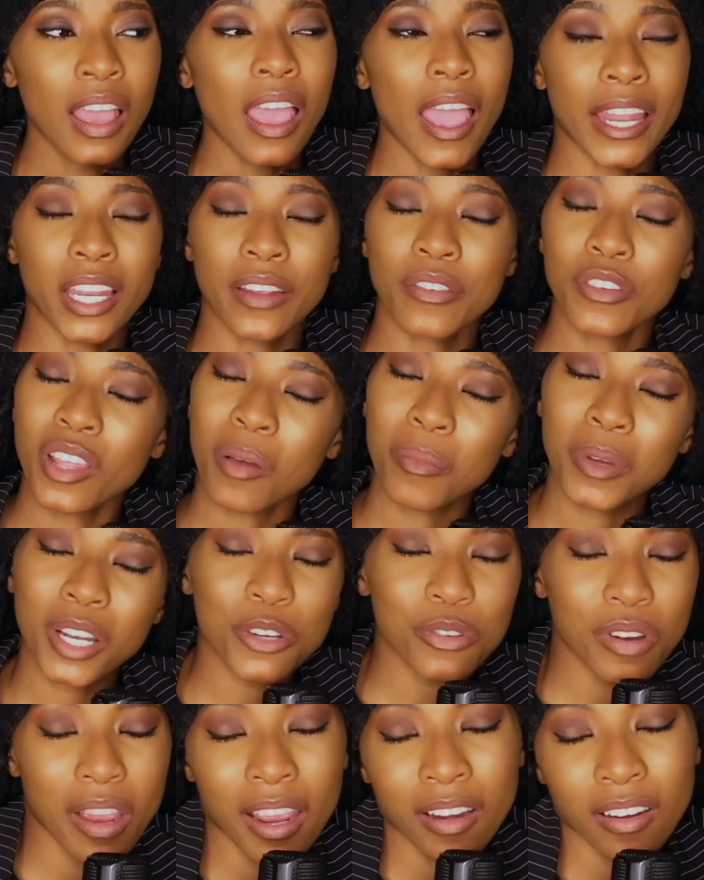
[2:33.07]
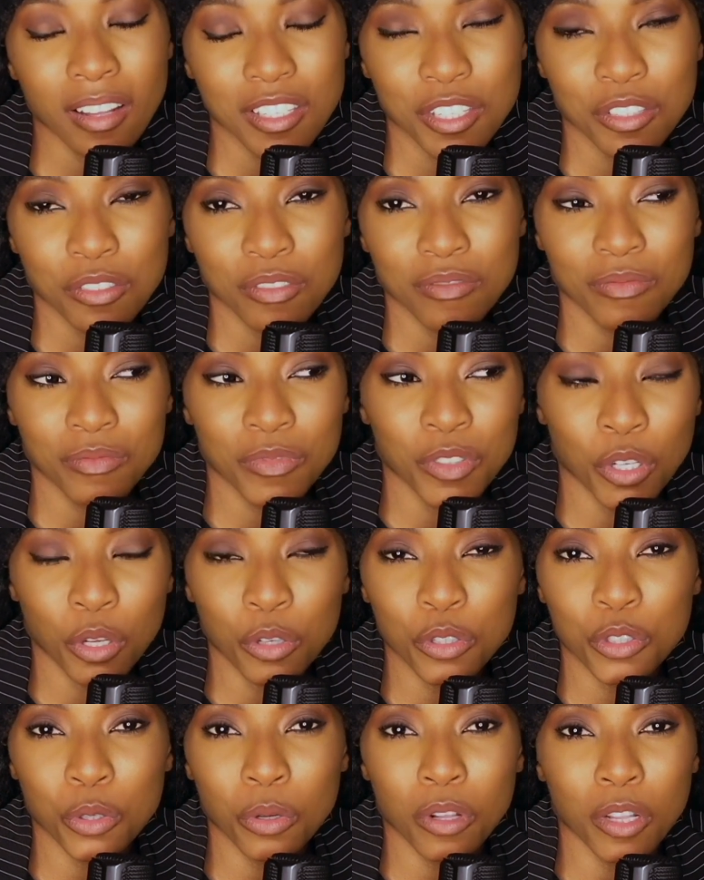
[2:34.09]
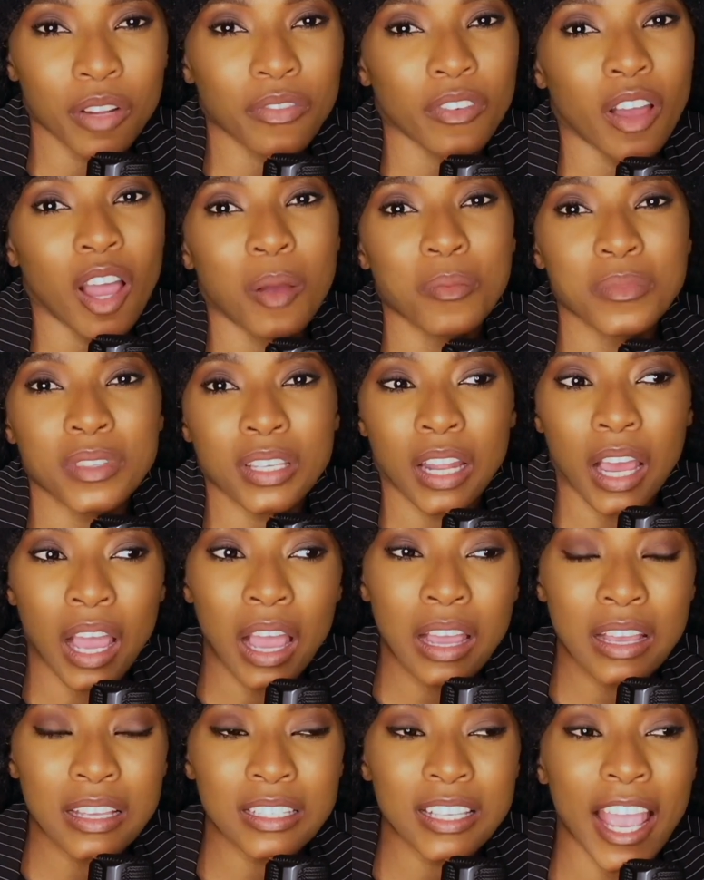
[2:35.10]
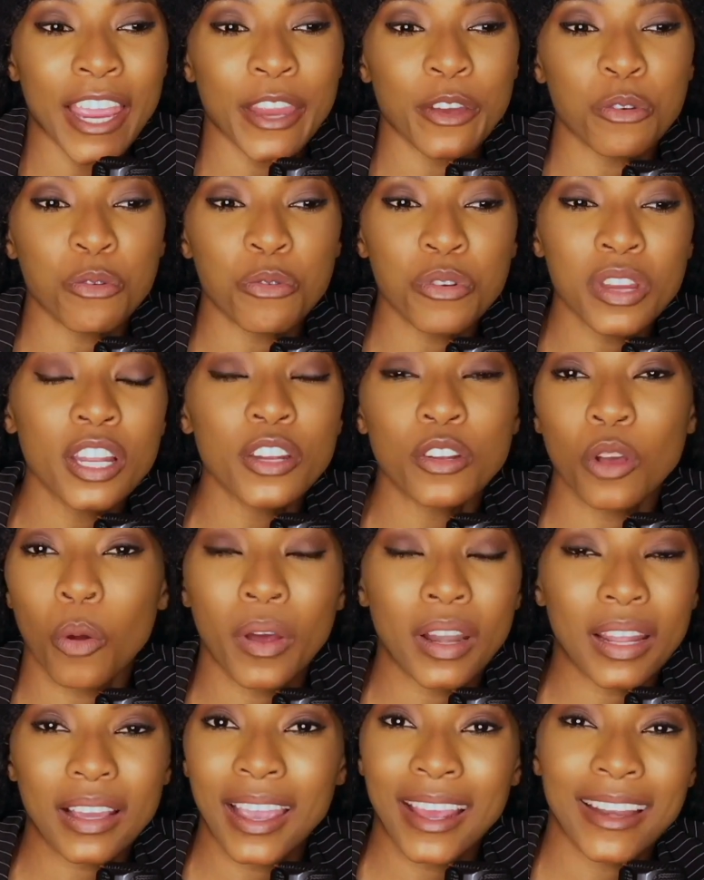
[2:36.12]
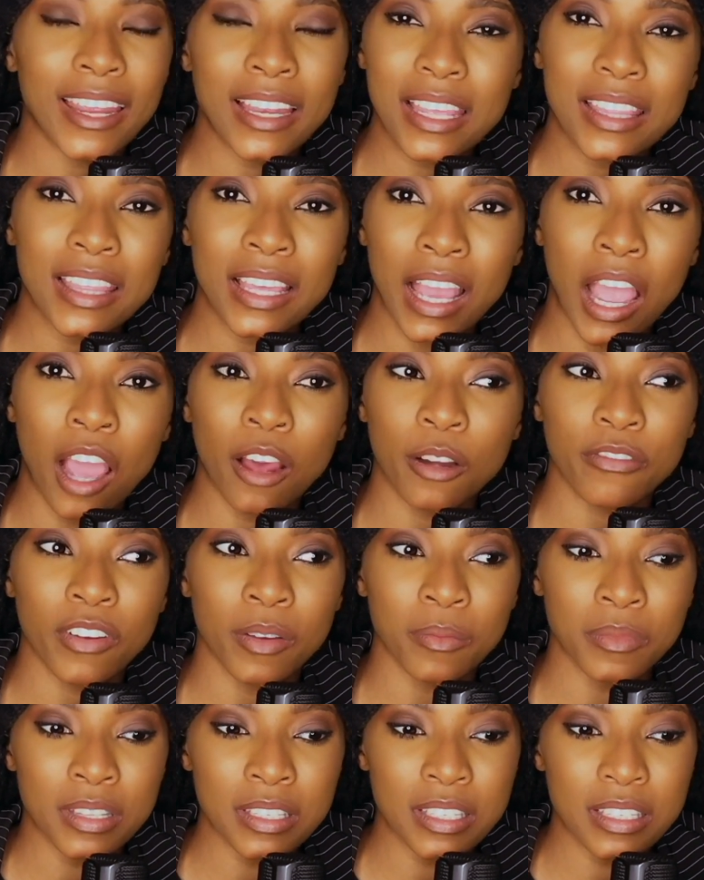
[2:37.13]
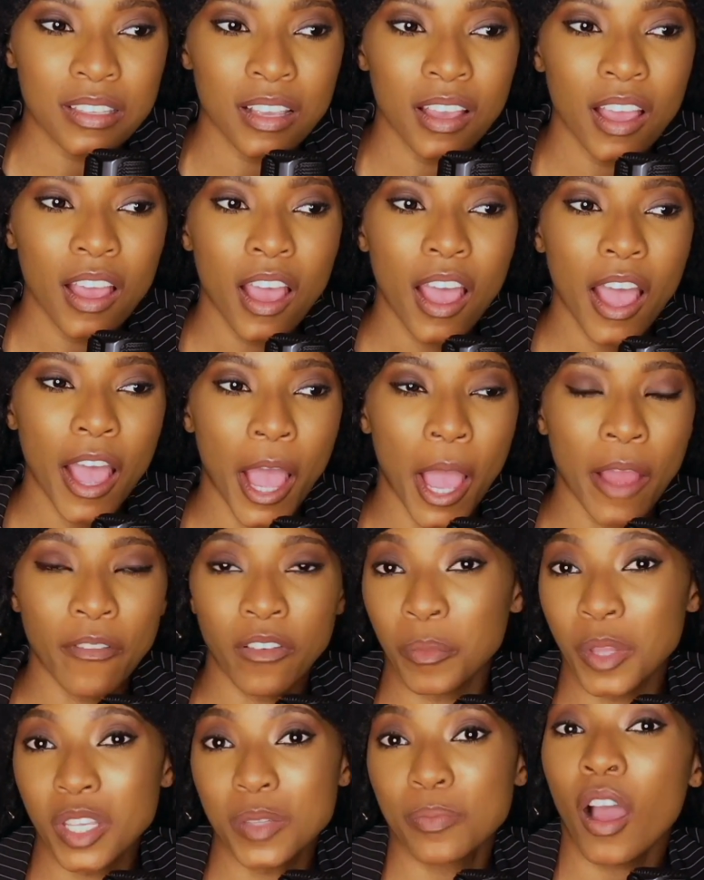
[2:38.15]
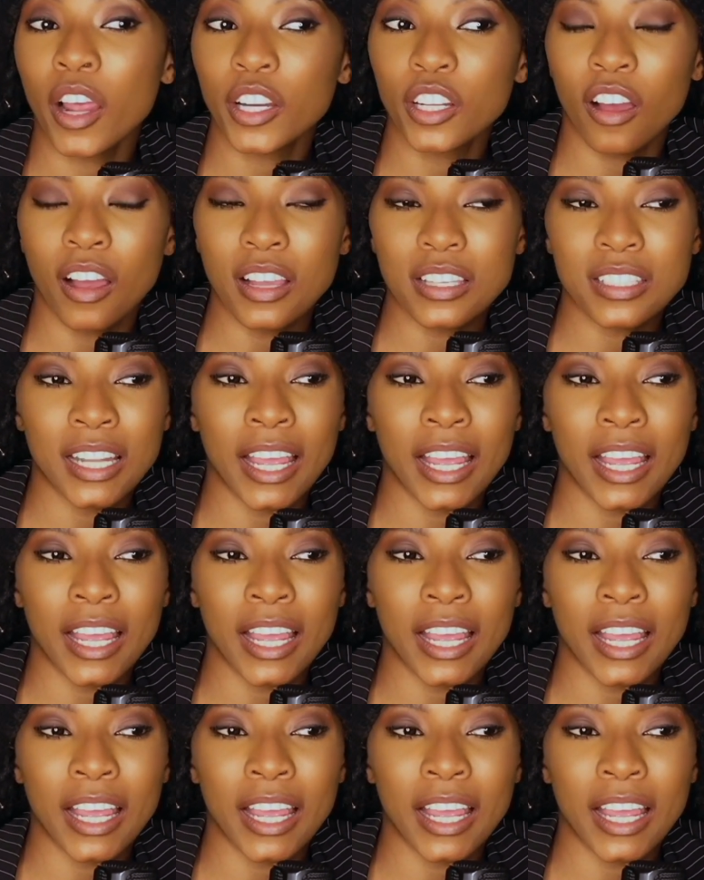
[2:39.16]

And even though I'm going to try not to do a lot of ums and ahs, I really don't want to cut anything out from this podcast.